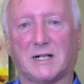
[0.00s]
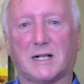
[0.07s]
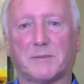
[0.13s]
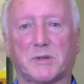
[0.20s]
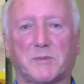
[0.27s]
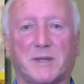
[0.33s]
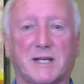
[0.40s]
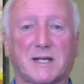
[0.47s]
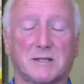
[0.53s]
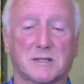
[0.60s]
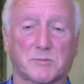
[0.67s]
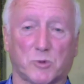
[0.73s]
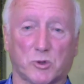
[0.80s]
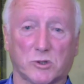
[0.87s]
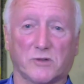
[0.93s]
I'll be making
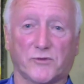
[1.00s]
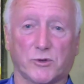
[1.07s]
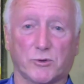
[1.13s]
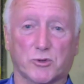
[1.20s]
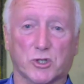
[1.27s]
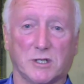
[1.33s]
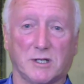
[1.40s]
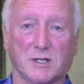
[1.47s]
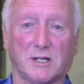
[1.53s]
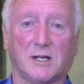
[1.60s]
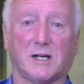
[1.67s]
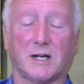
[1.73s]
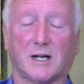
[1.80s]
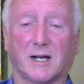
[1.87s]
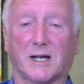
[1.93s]
some more in the future,
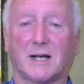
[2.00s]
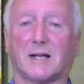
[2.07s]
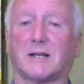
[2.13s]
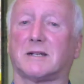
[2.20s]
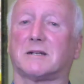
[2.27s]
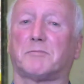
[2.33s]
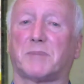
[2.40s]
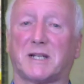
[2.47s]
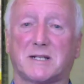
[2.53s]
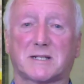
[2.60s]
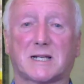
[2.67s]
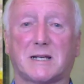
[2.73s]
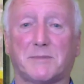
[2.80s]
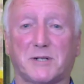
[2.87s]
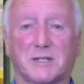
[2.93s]
and please
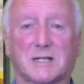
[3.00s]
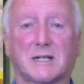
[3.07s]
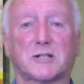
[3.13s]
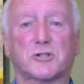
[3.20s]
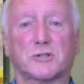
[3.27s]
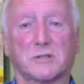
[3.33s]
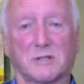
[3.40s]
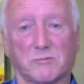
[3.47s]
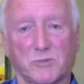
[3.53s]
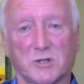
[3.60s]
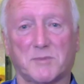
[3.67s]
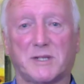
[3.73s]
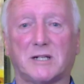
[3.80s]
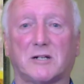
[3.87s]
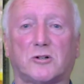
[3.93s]
keep in touch with
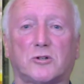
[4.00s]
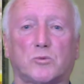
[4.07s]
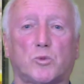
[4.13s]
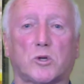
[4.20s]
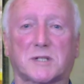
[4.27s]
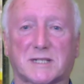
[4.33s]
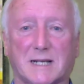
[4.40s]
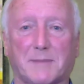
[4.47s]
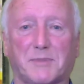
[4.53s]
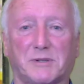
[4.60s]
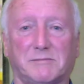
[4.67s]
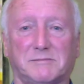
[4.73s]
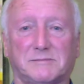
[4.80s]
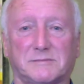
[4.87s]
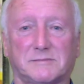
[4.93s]
me on WhatsApp.
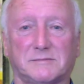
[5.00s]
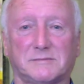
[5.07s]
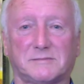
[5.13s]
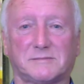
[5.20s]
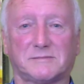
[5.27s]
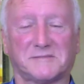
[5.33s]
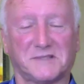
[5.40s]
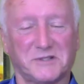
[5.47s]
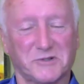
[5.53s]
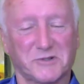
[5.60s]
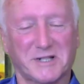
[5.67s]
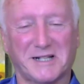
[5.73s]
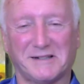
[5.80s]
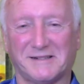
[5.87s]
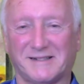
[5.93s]

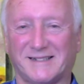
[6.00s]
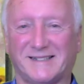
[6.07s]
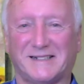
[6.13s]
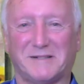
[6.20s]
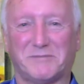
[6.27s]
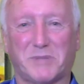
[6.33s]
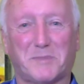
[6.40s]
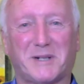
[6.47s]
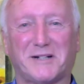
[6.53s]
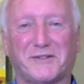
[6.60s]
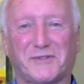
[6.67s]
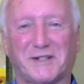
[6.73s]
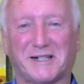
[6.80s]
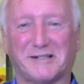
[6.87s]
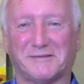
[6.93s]
Okay, bye-bye
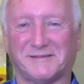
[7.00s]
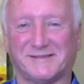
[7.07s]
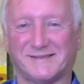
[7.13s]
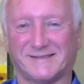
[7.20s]
for now.